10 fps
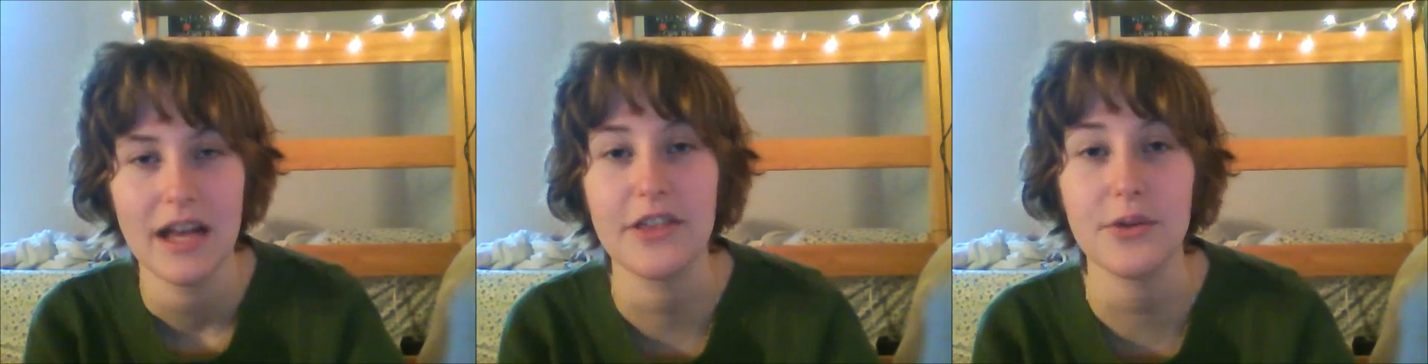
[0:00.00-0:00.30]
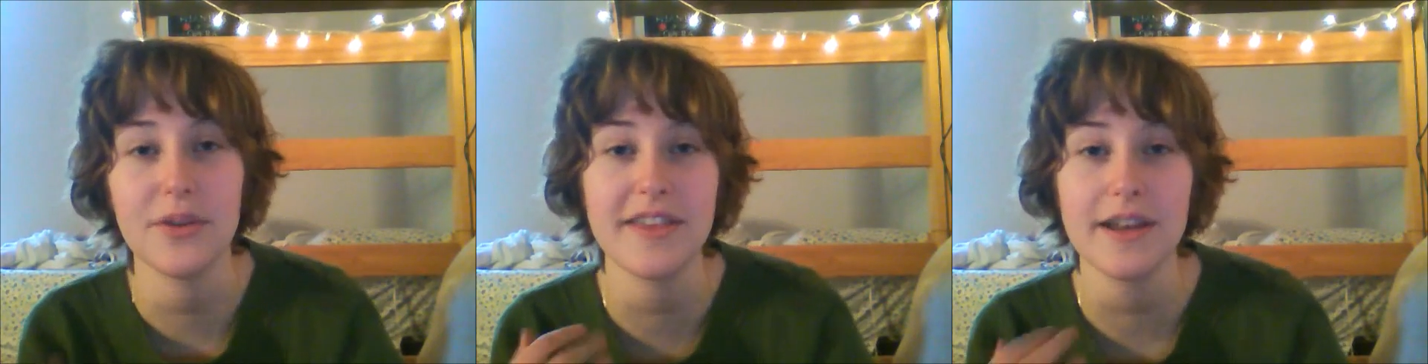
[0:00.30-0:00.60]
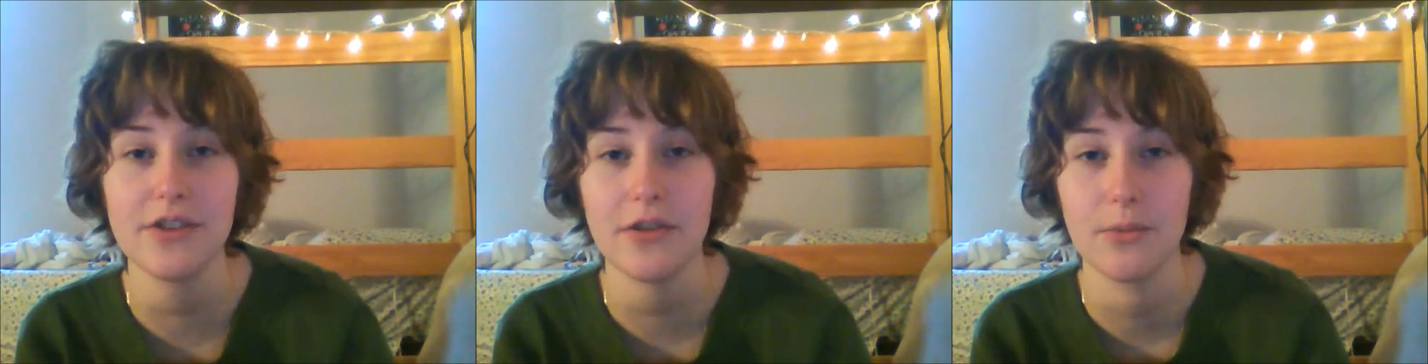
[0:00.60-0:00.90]
And so instead
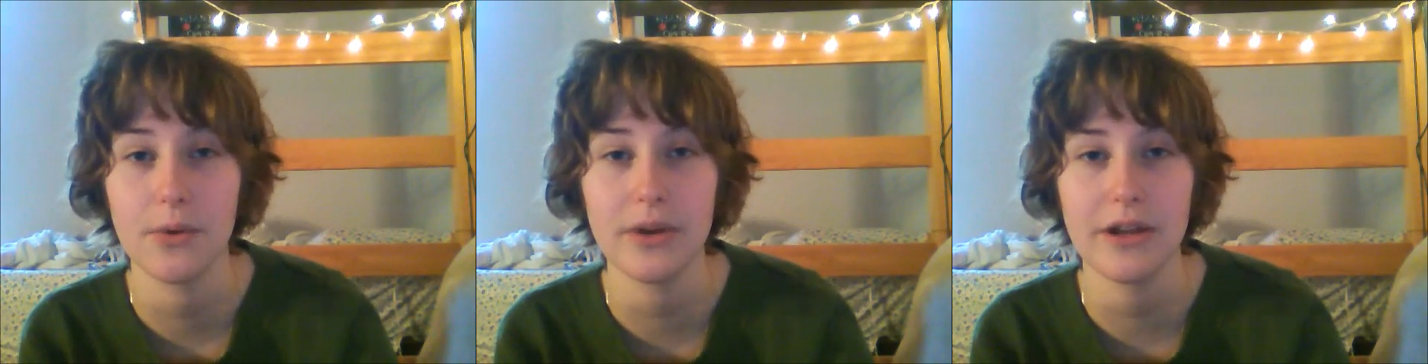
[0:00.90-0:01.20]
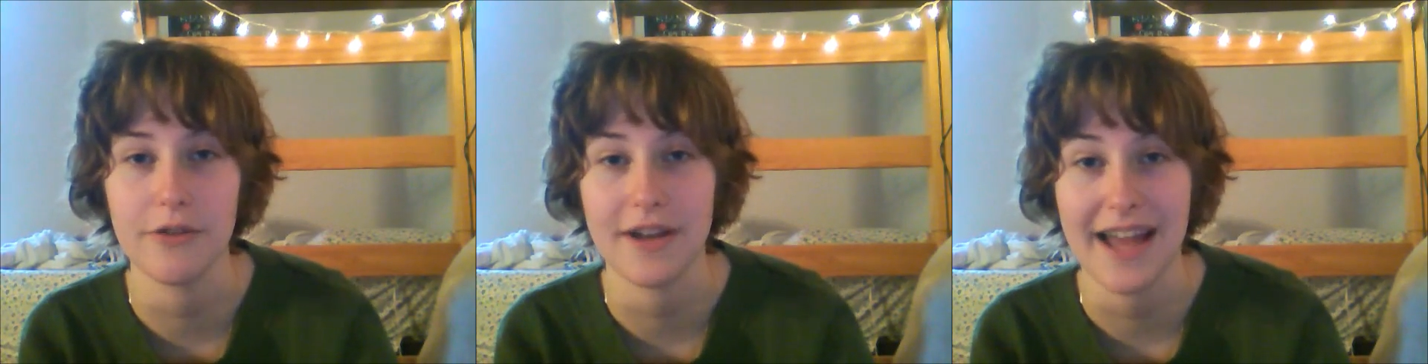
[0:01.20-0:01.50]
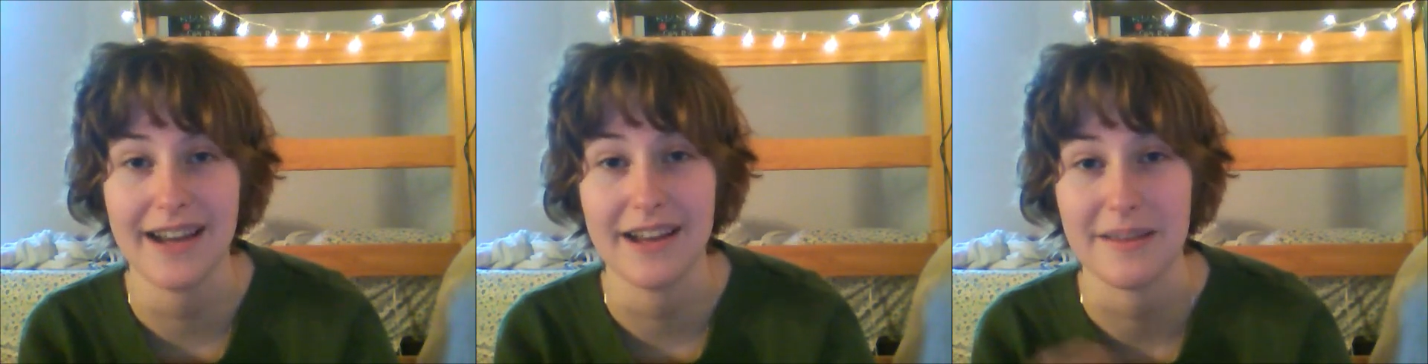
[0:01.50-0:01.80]
of just rooting for
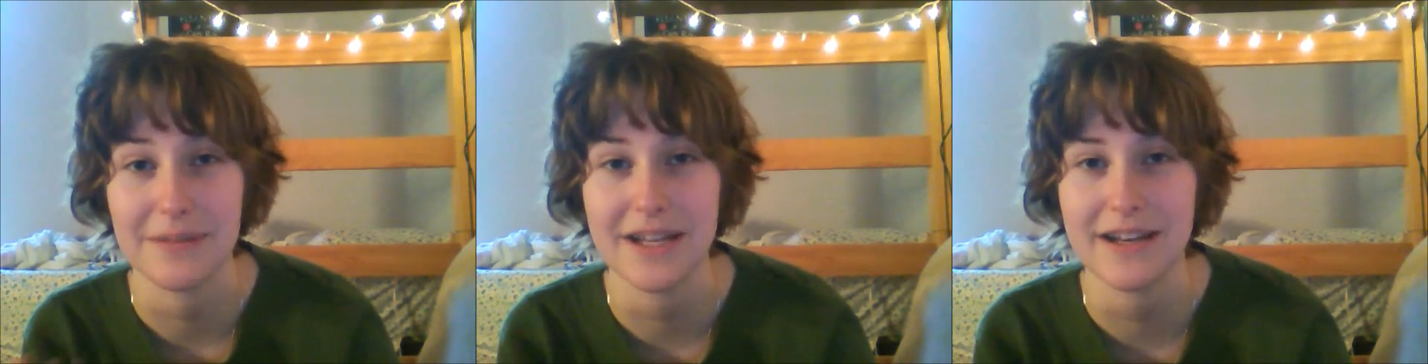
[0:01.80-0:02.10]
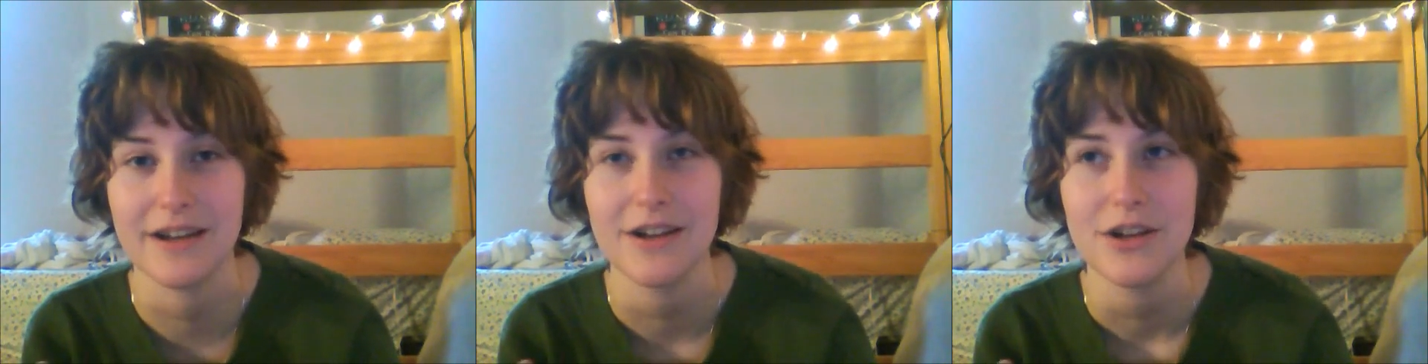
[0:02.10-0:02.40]
Katniss and Peeta,